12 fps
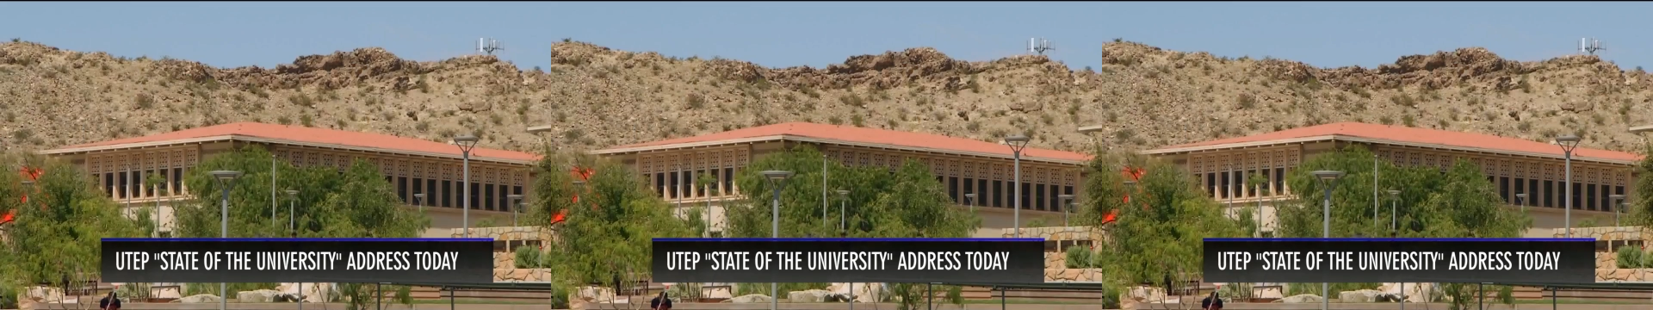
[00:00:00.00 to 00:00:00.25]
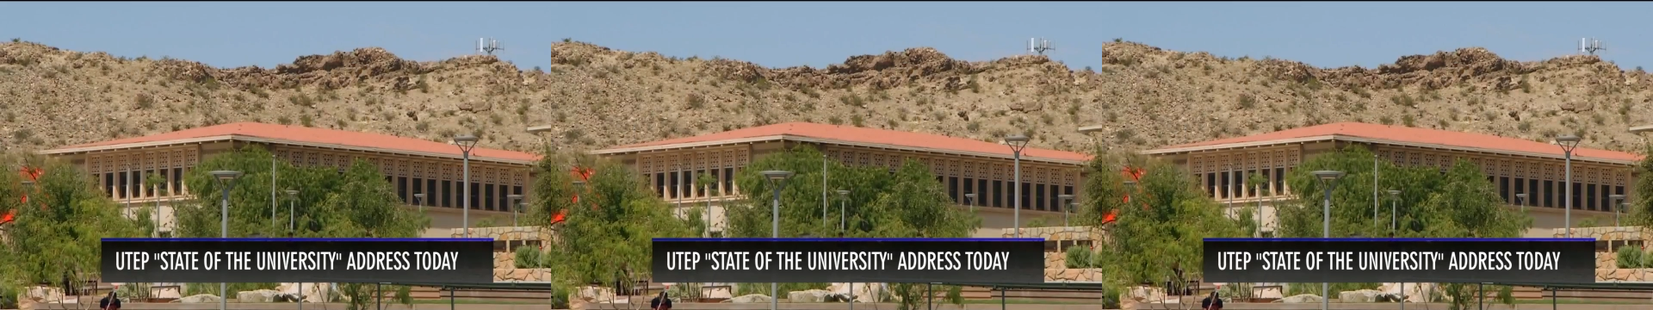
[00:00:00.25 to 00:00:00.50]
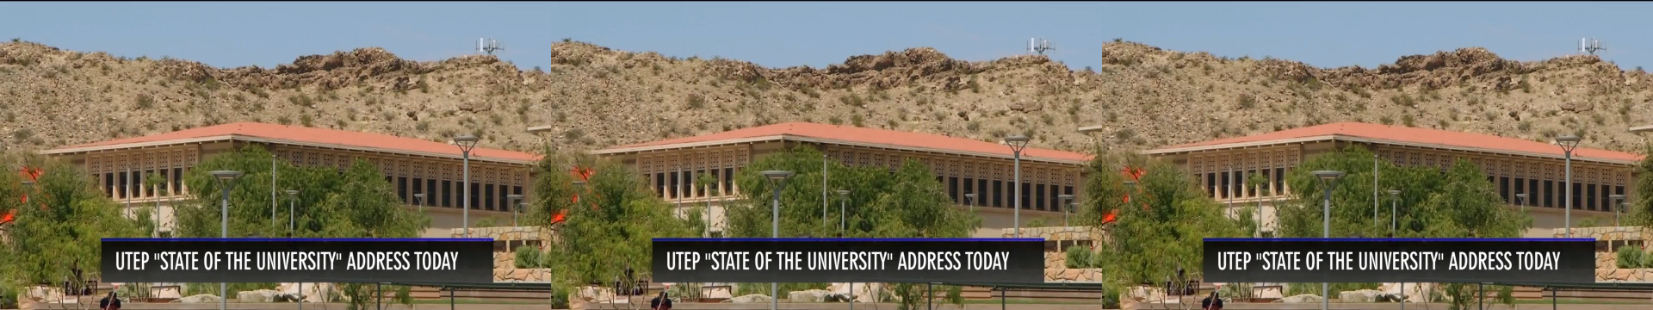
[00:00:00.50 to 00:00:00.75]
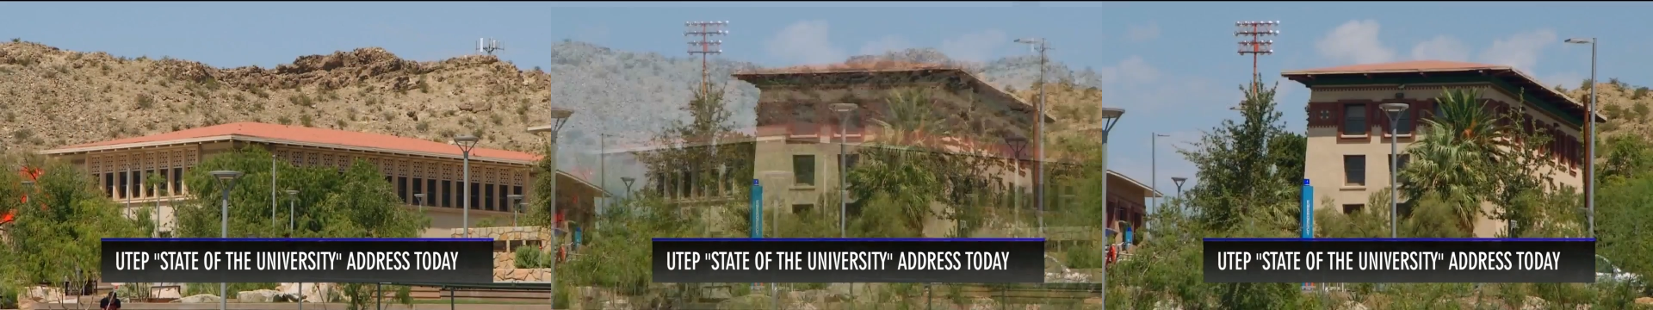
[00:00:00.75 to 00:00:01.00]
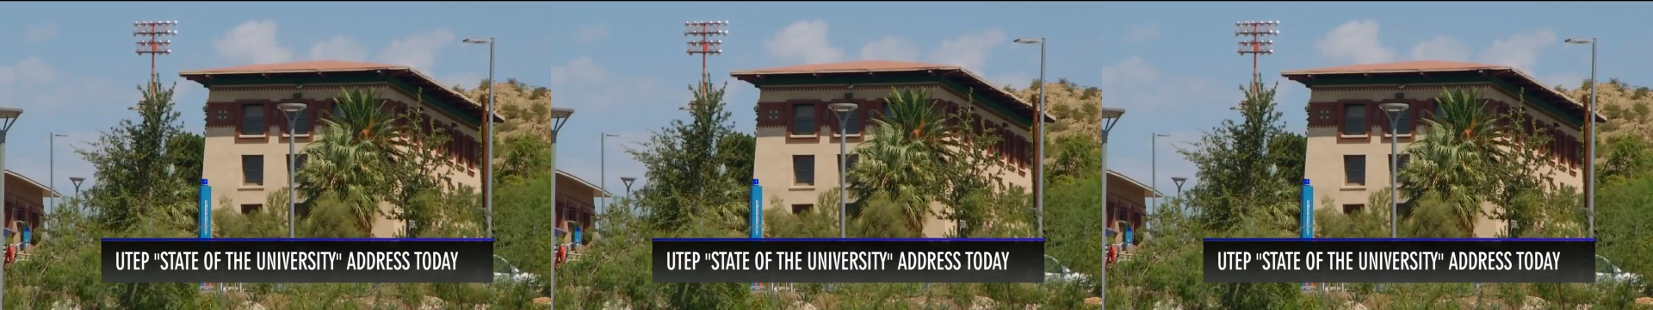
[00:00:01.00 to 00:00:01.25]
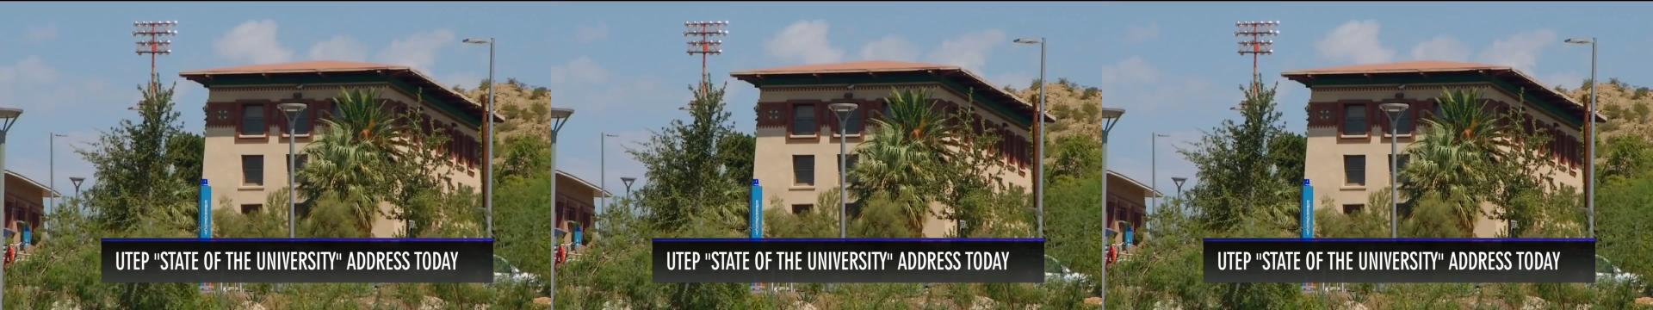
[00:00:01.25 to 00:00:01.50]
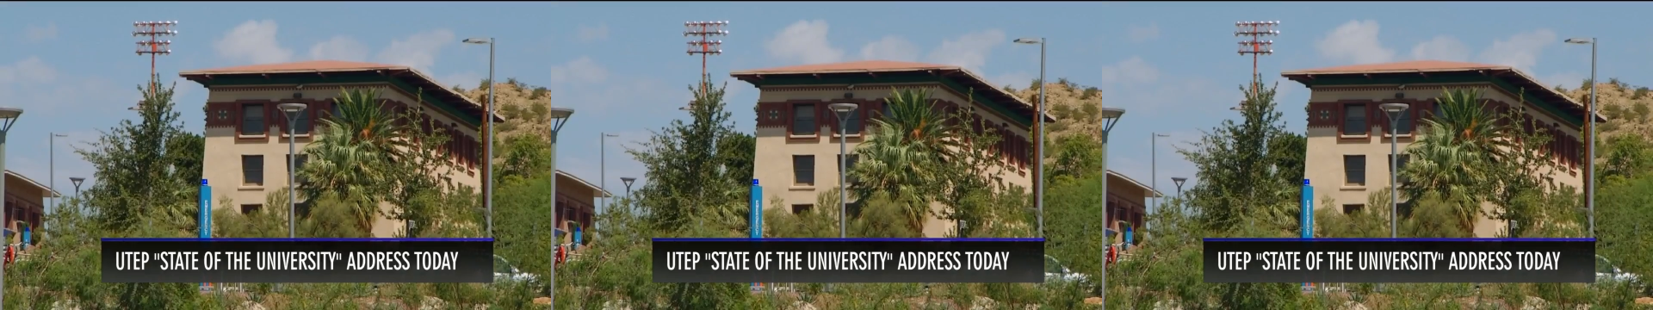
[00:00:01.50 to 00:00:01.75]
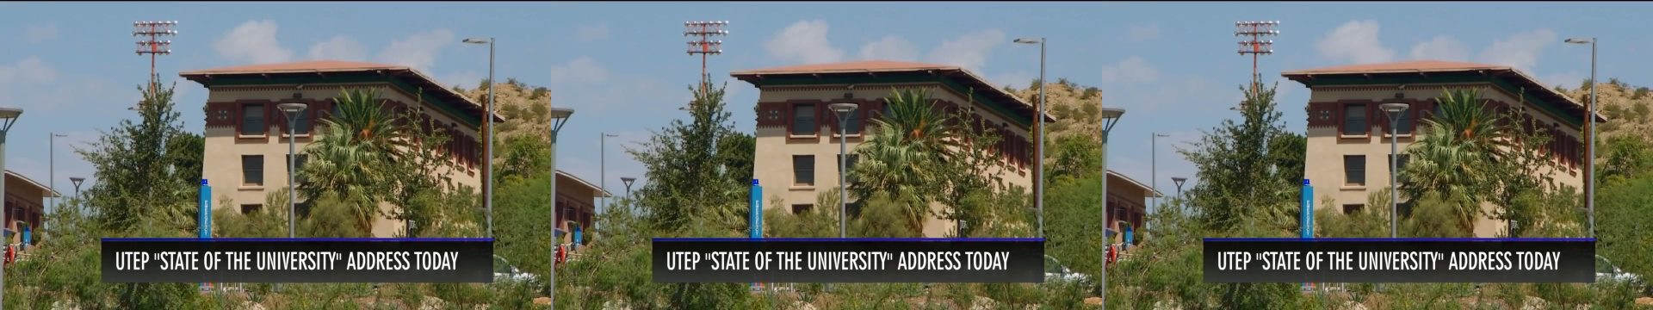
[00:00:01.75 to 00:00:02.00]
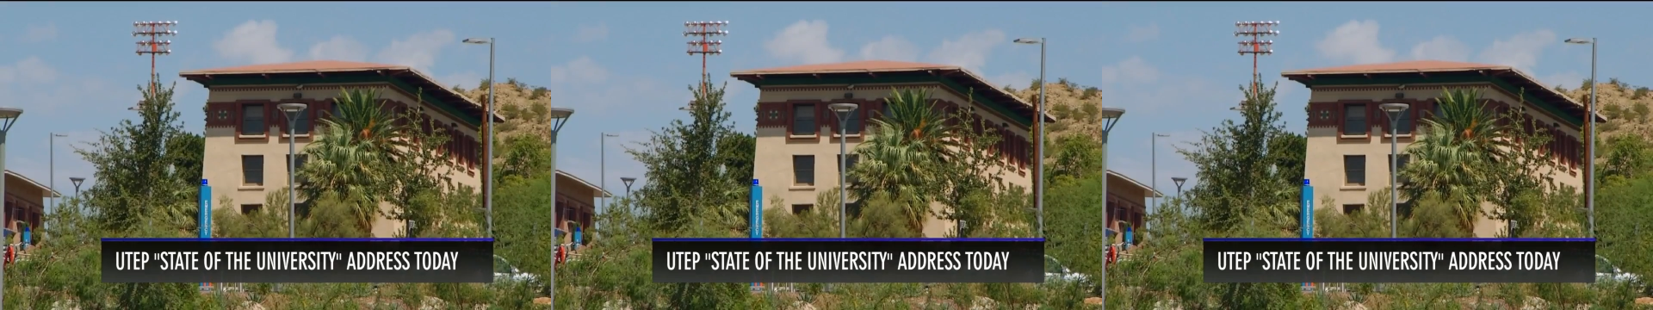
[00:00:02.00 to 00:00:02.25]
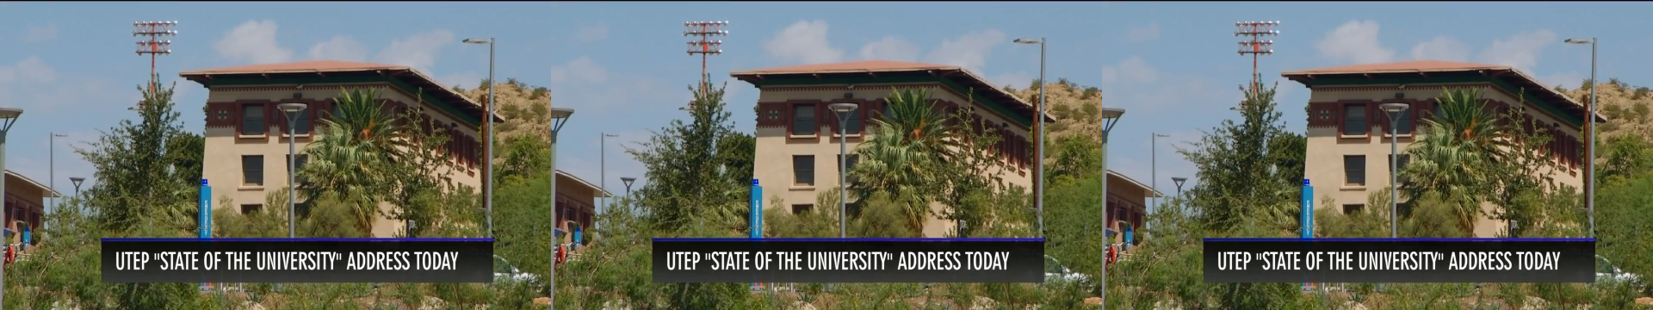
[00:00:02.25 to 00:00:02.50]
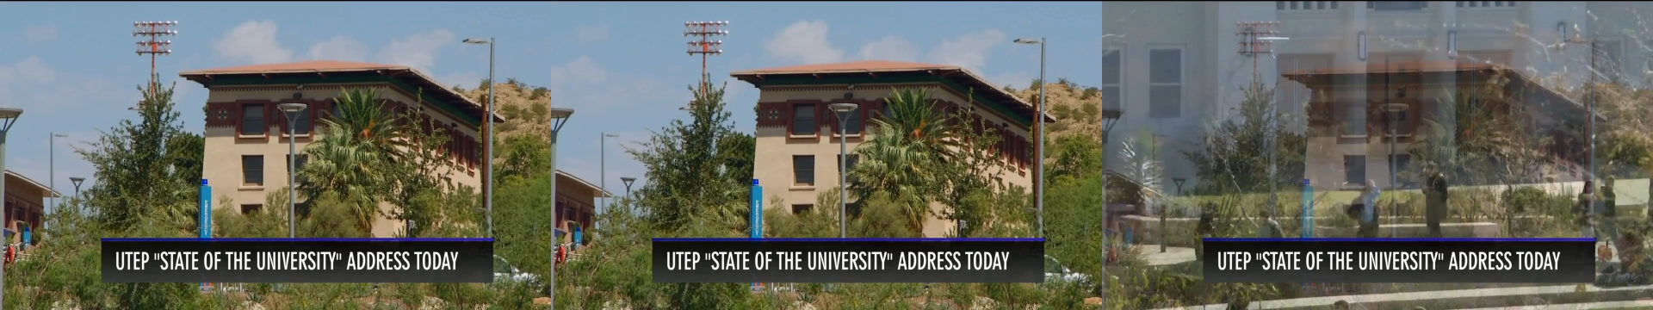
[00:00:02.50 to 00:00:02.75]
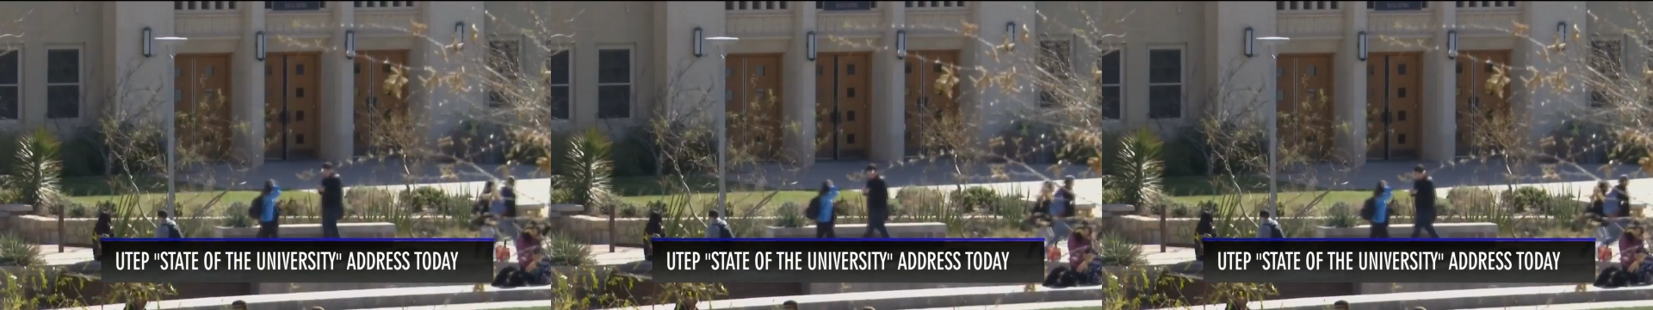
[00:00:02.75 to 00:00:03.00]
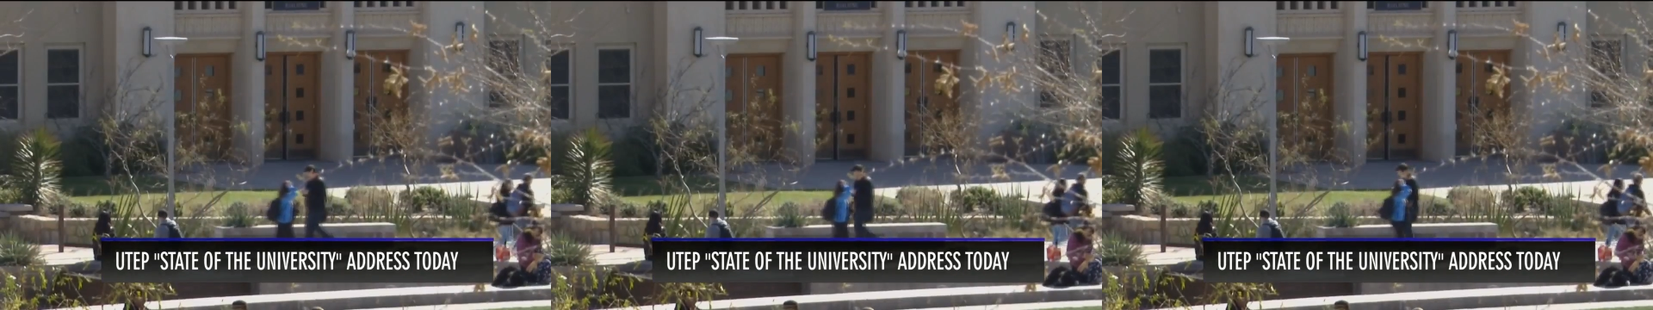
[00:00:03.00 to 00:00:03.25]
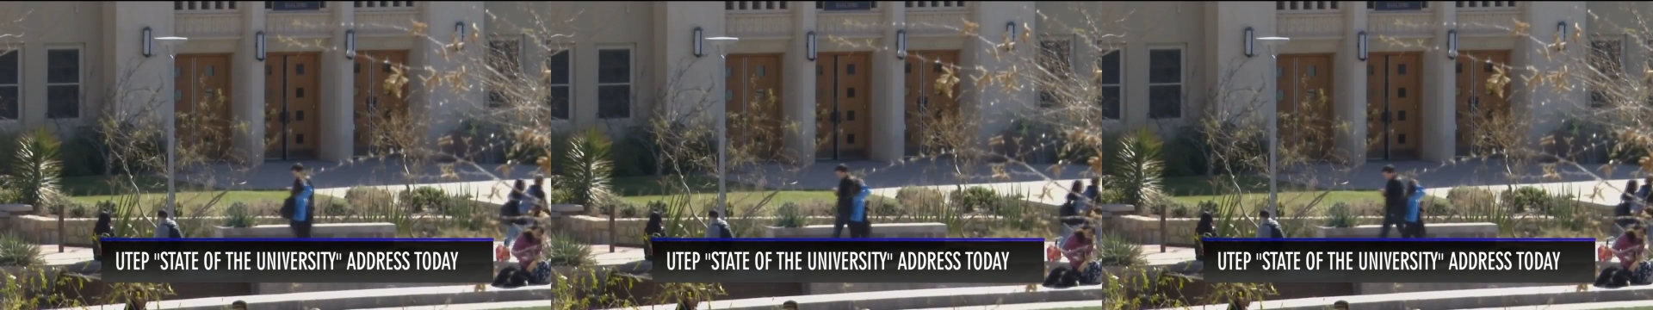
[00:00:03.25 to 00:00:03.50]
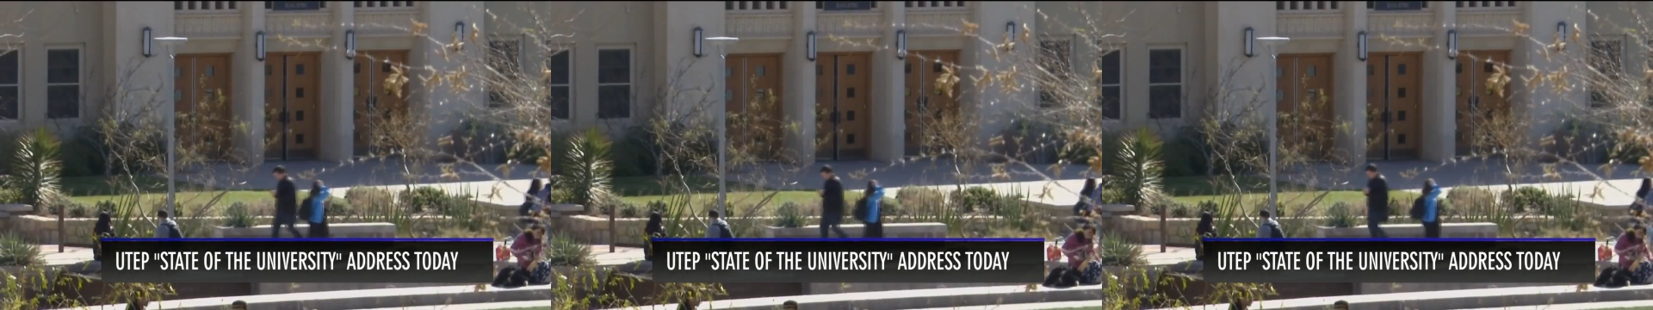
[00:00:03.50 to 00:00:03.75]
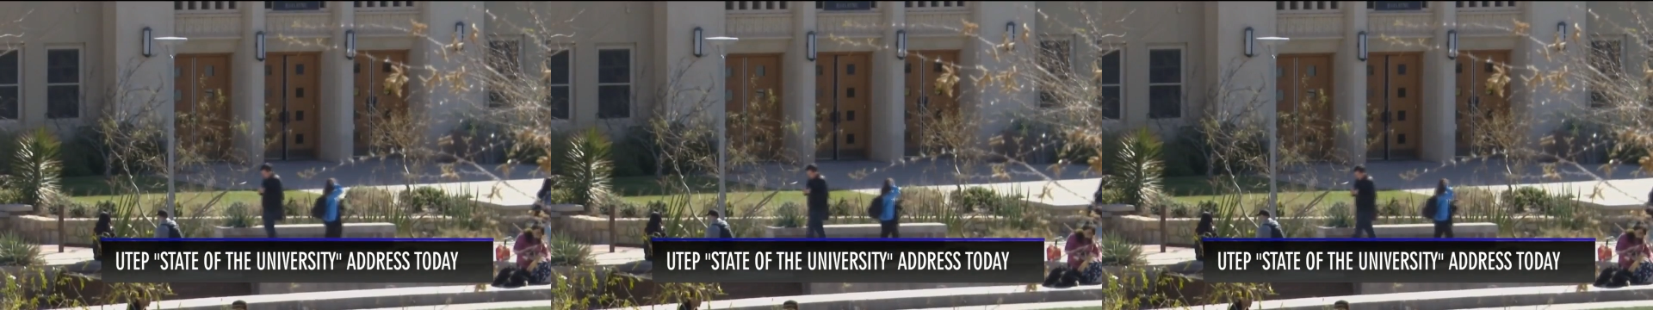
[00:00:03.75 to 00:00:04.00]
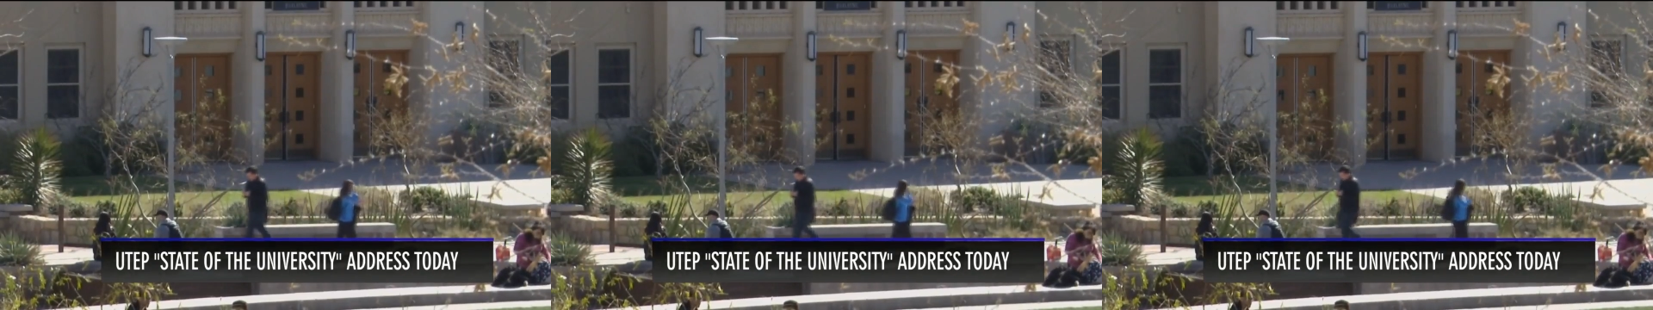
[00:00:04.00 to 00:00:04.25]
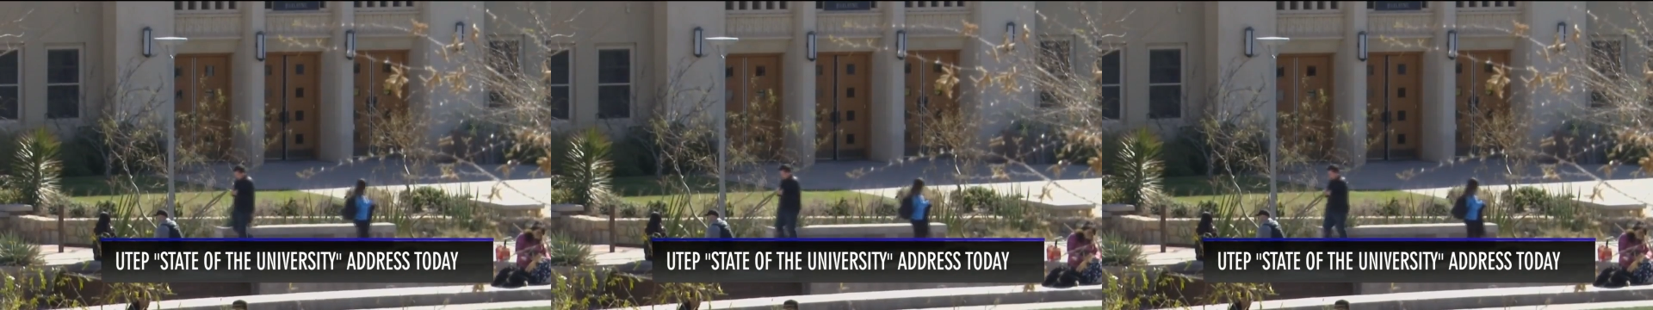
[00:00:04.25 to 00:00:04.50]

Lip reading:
Nobody's mouth can be seen.